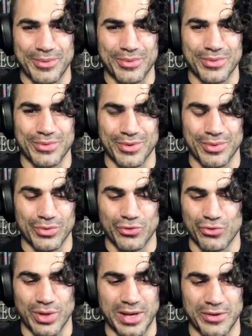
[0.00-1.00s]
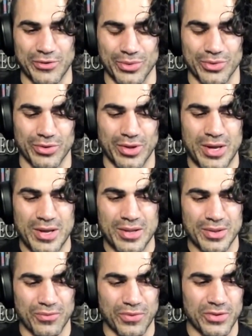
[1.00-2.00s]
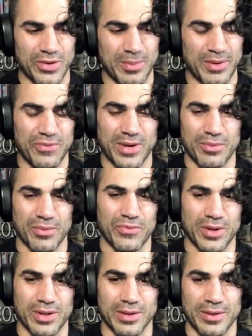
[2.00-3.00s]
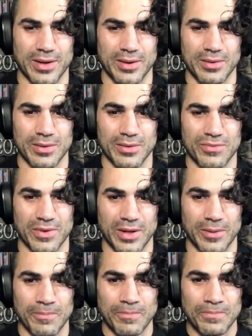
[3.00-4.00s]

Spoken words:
It was strange. It was the first time I ever felt like that in a fight.